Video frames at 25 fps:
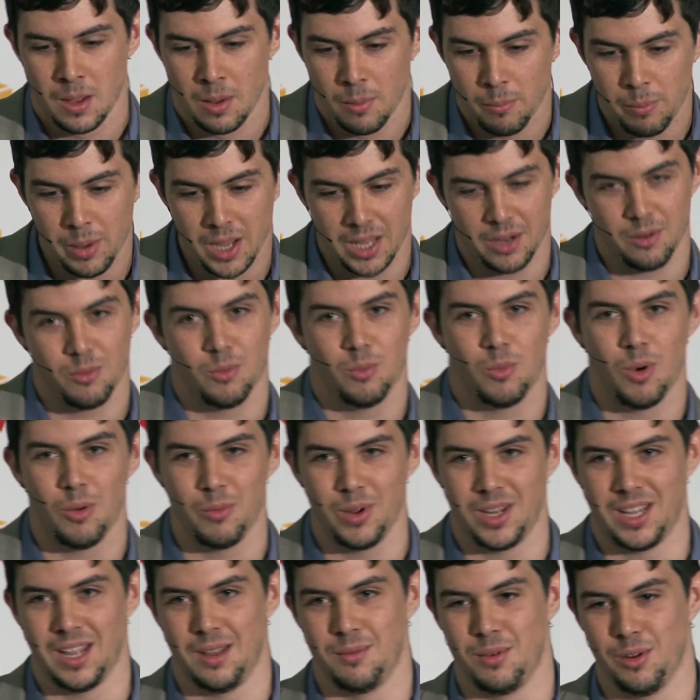But what
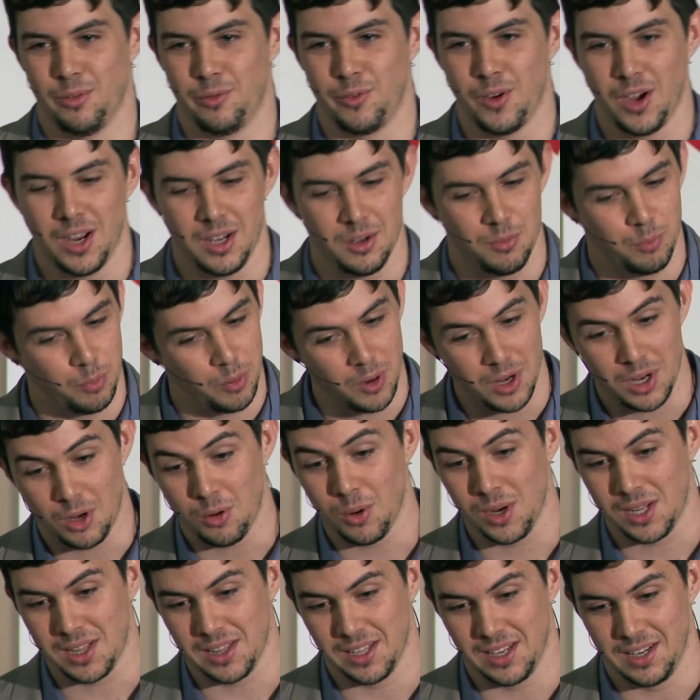we came to find pretty
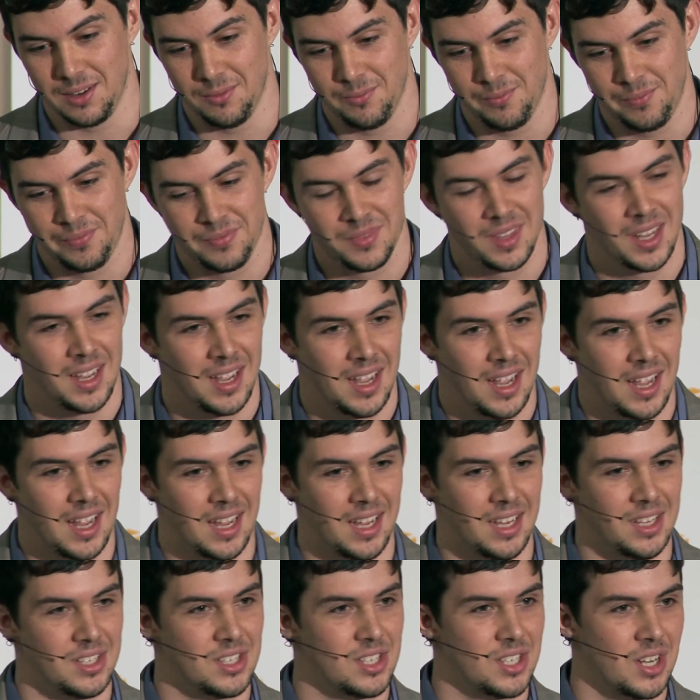quickly
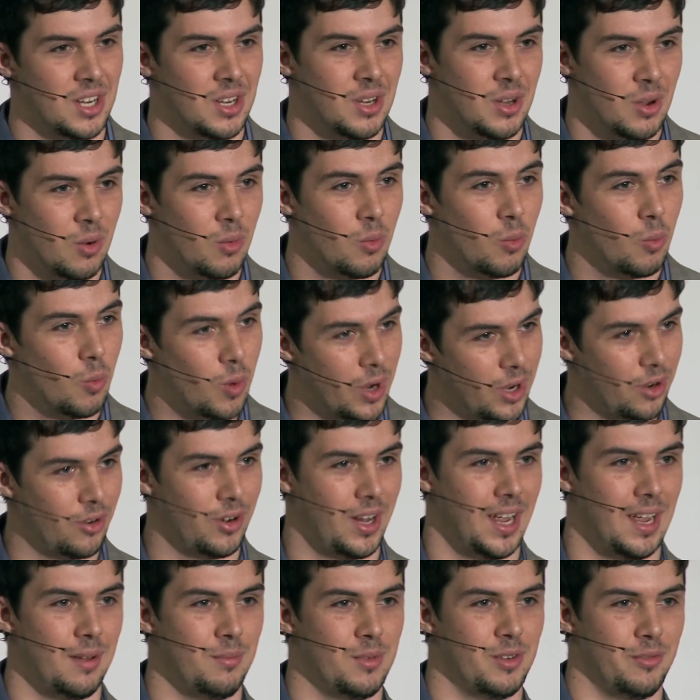is we're not
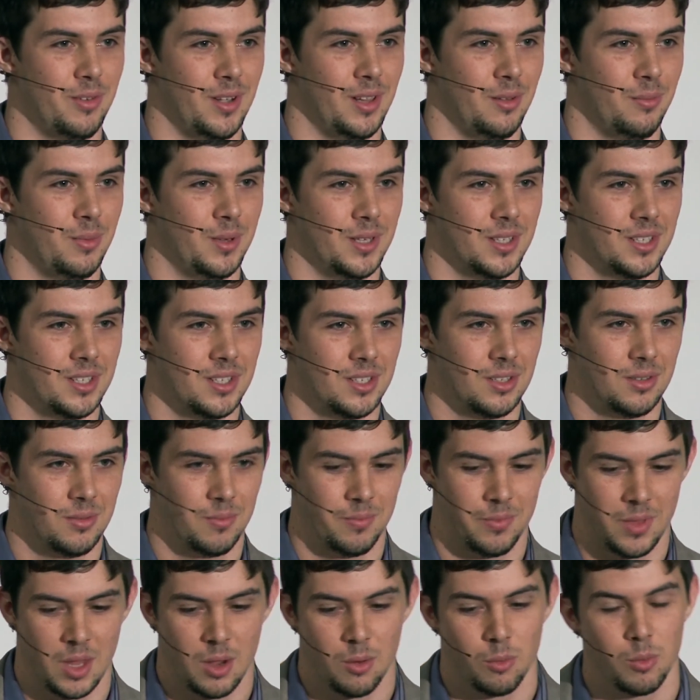game developers.
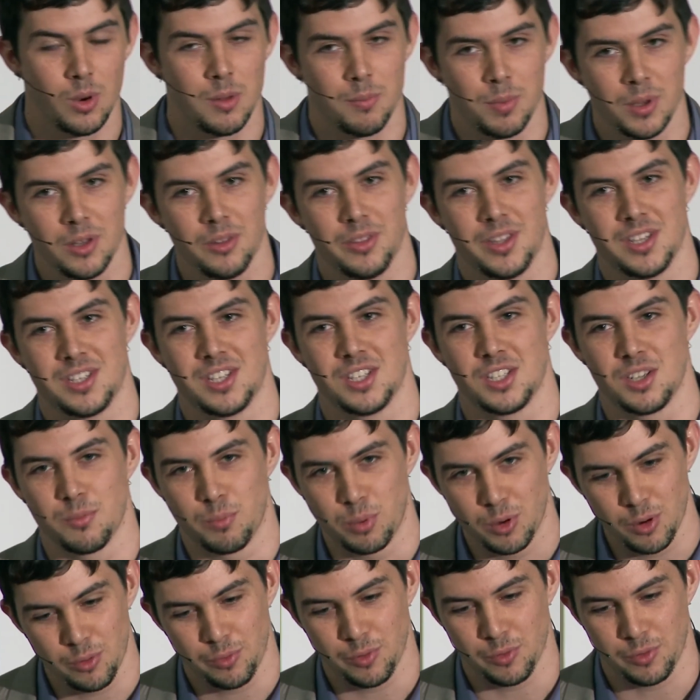We built this as a
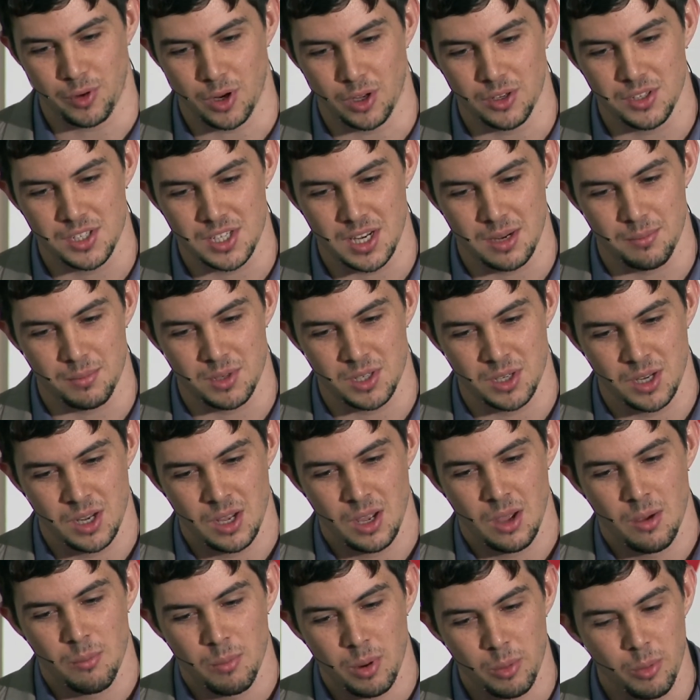proof of concept,
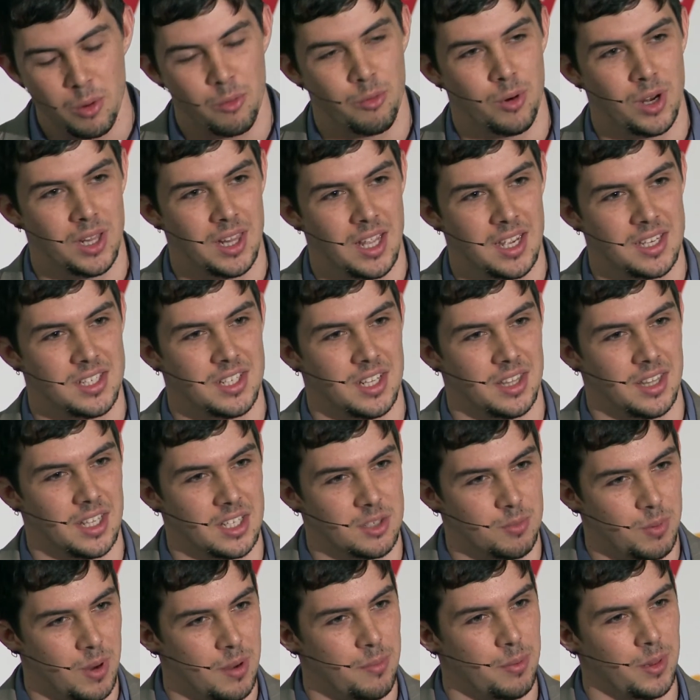but we realized that there's
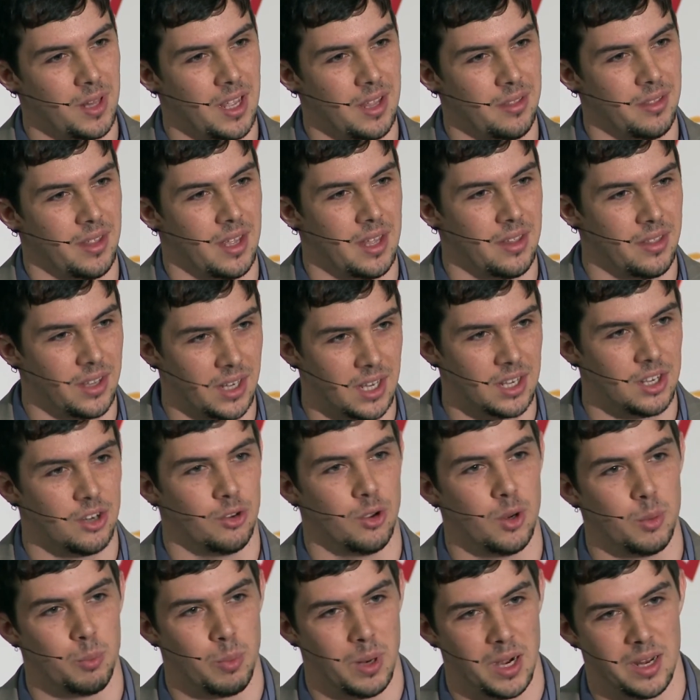people out there that can do
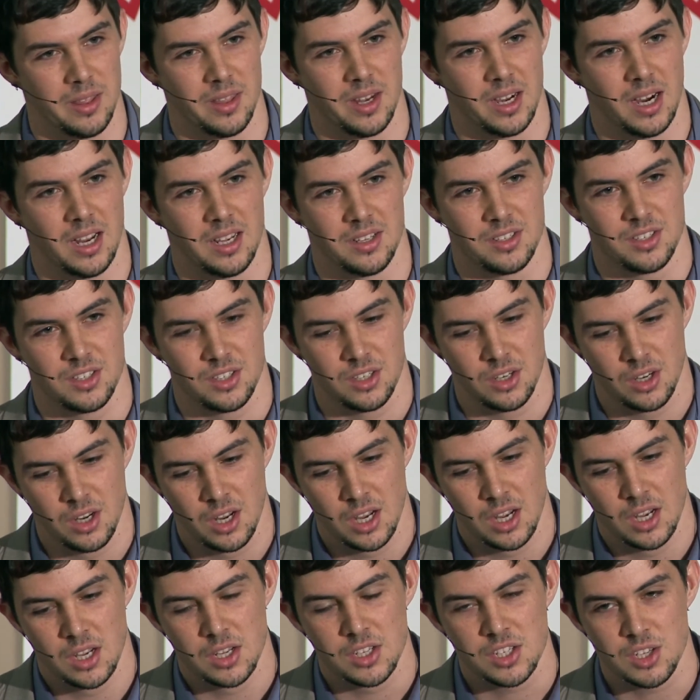it better than us.
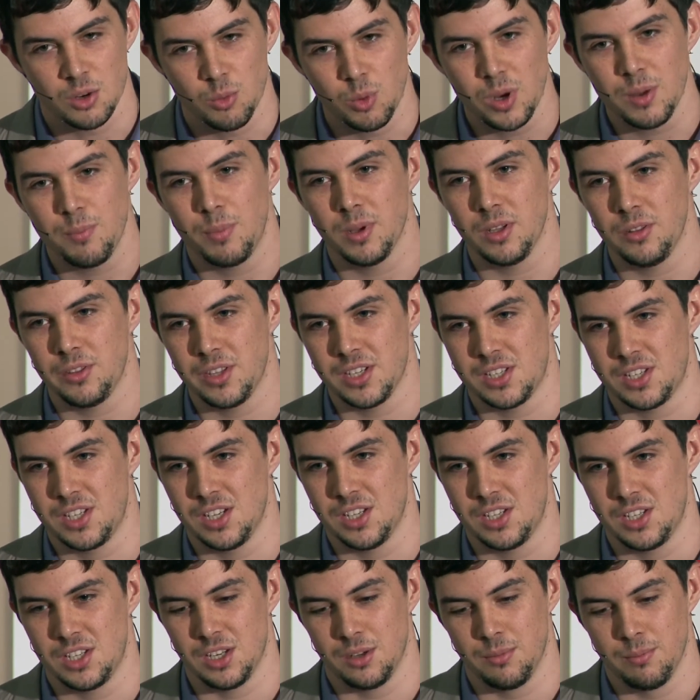So we built this
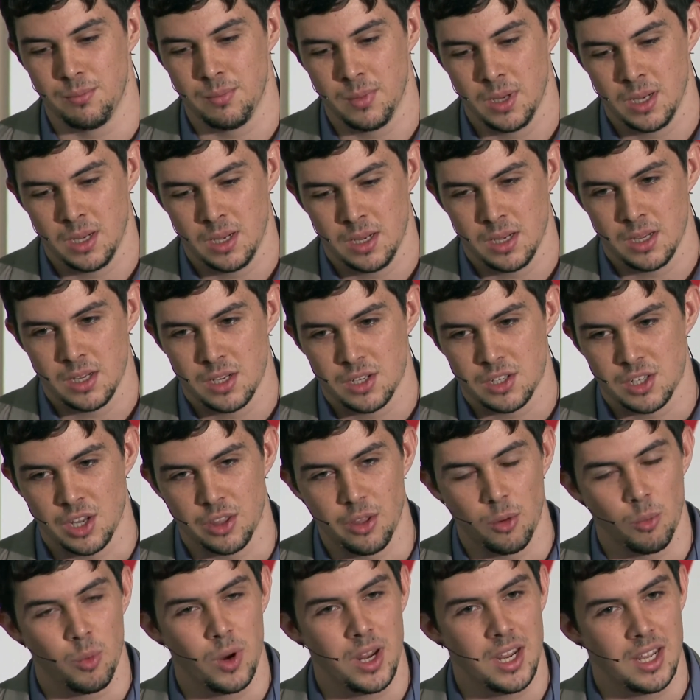system so
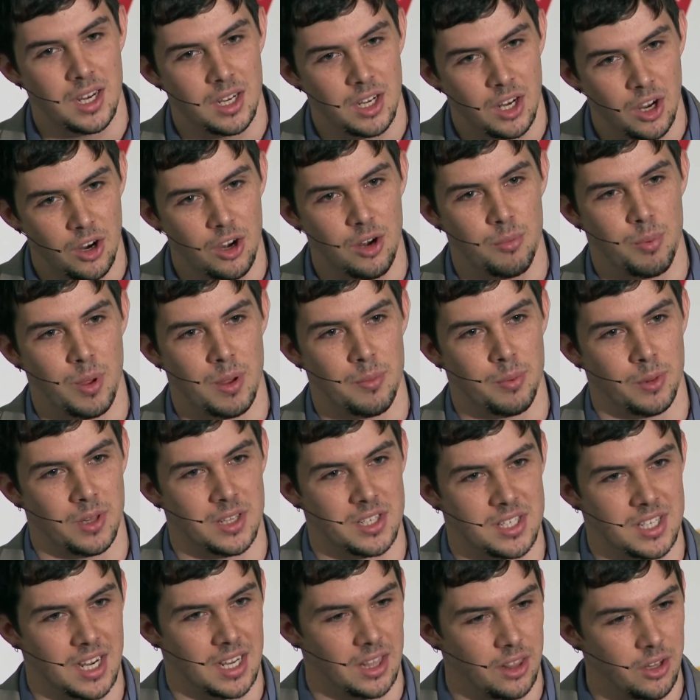that we can go to people and
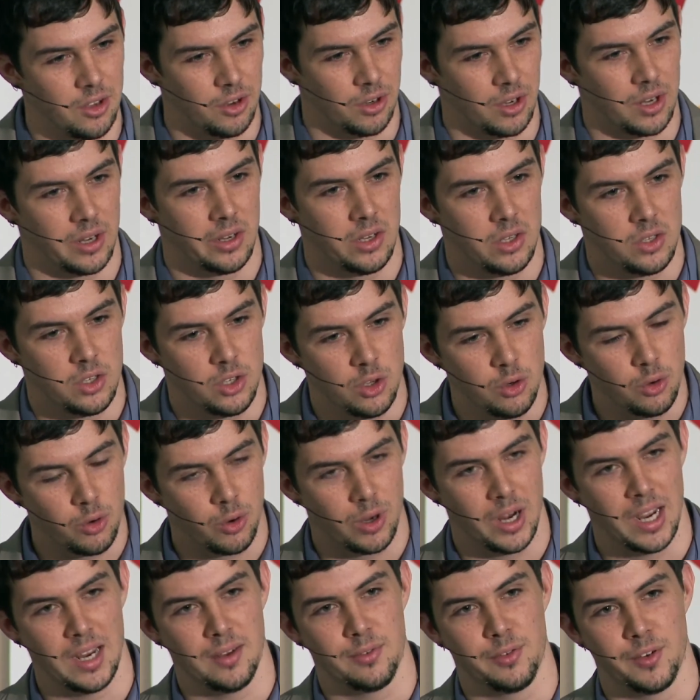say, look, you
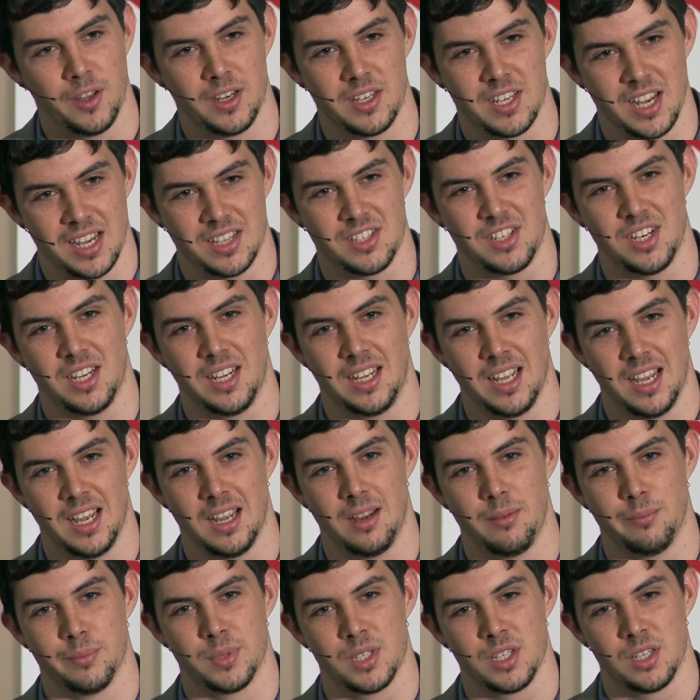create fantastic
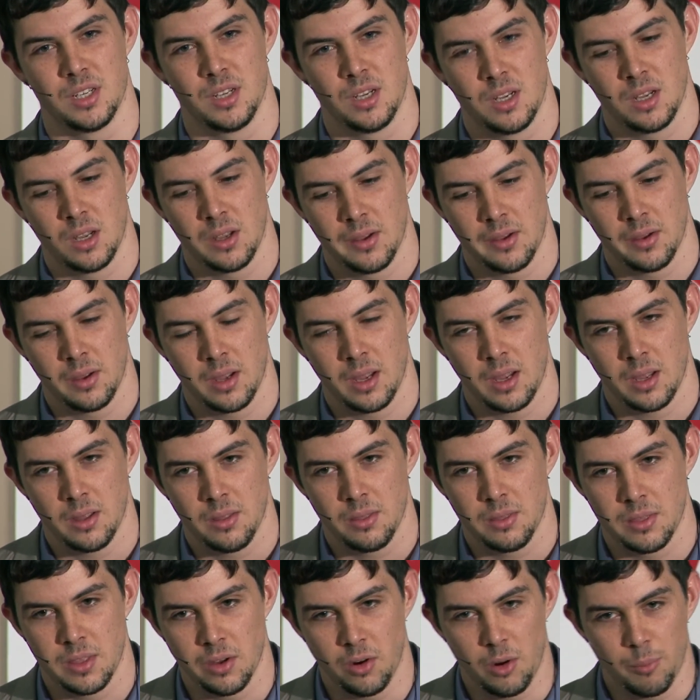games.
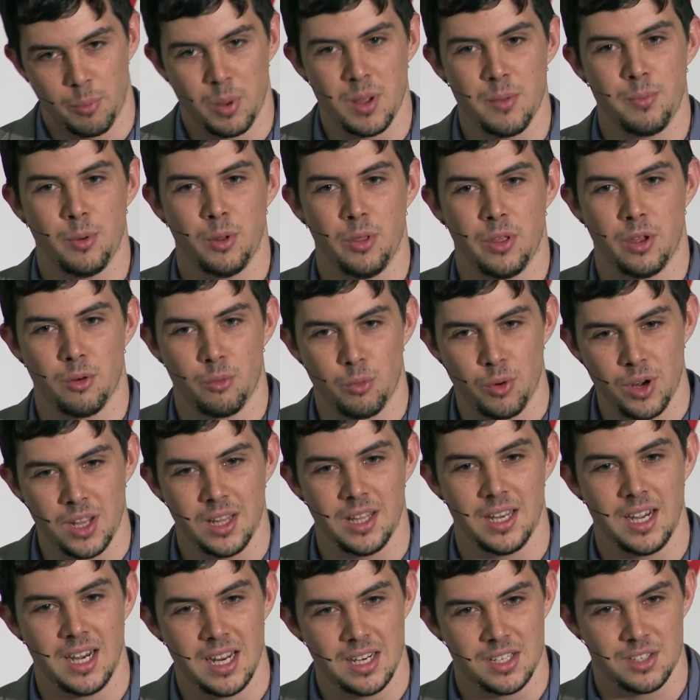There are people that
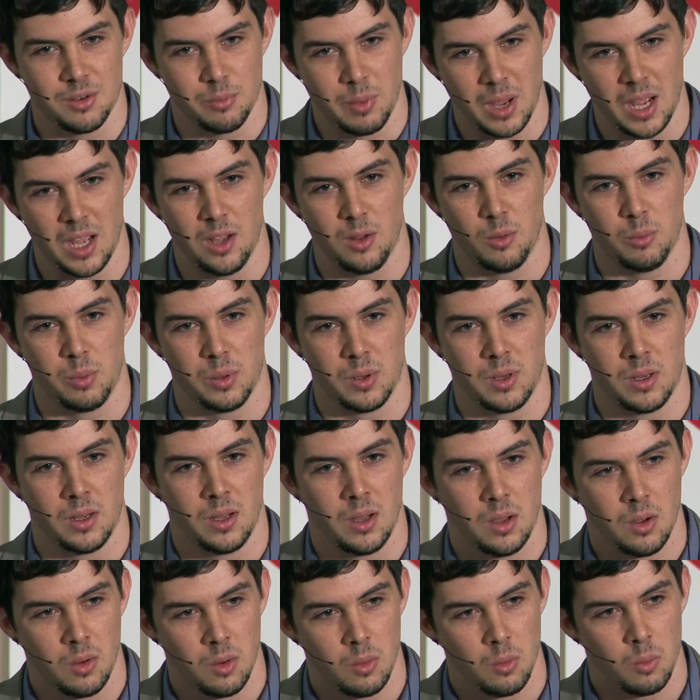really need some help.
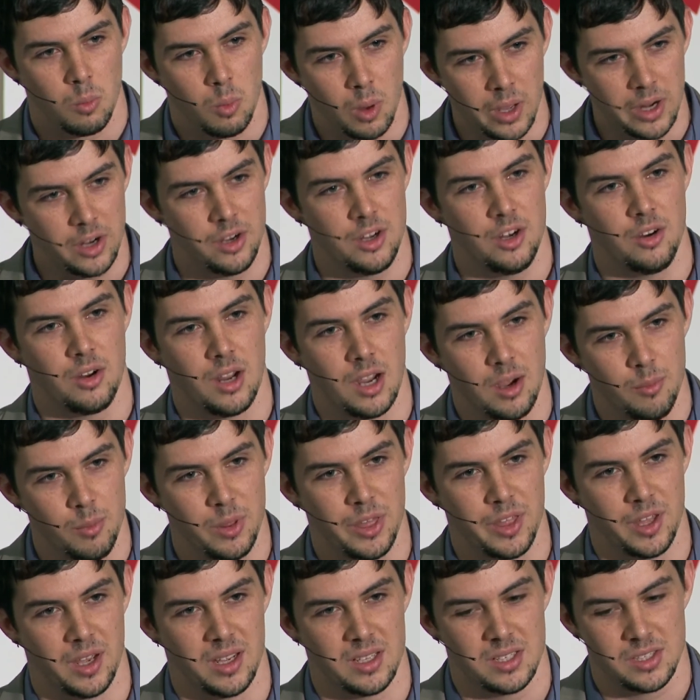Why don't you come
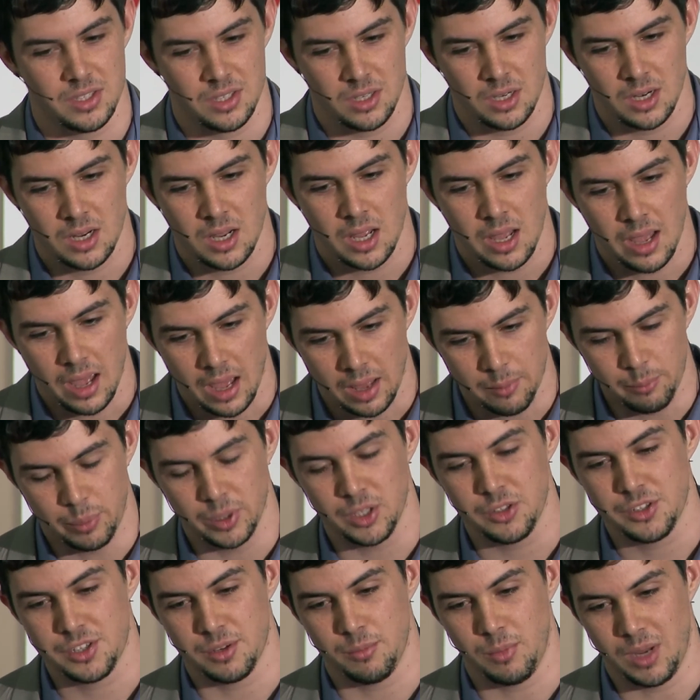with us and
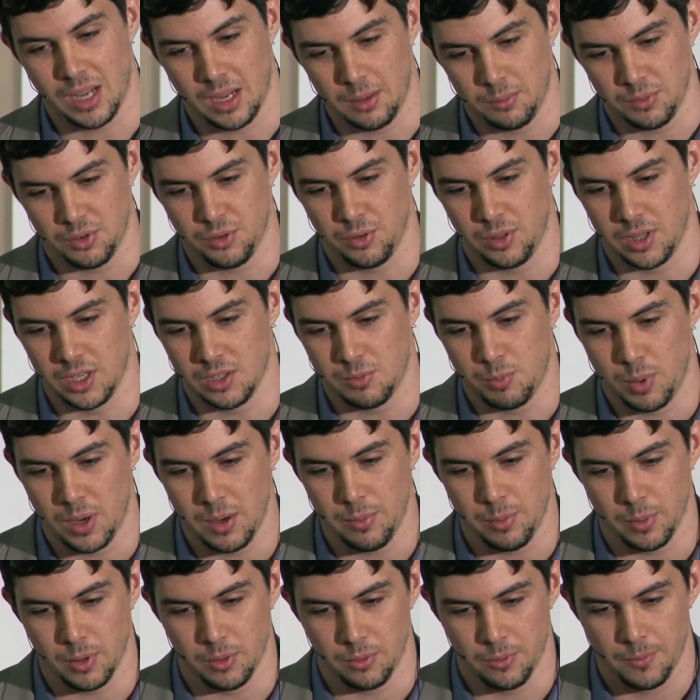build some games for these
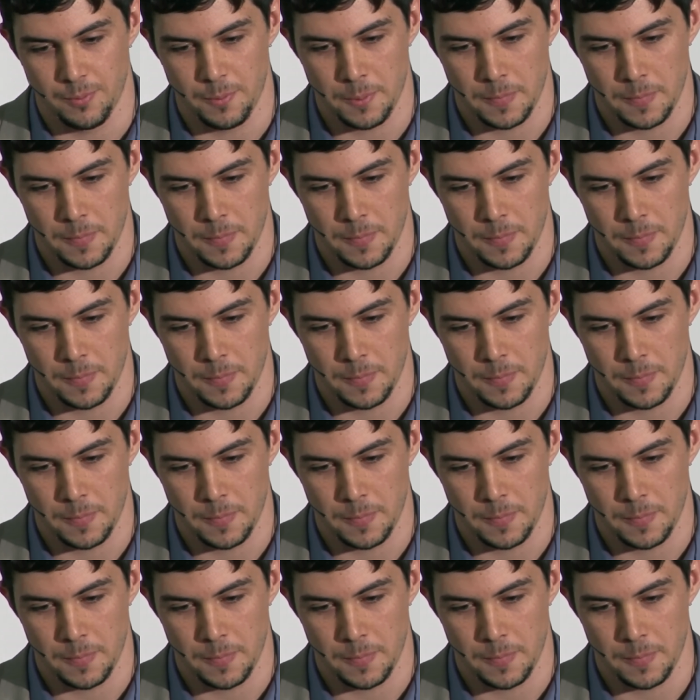people?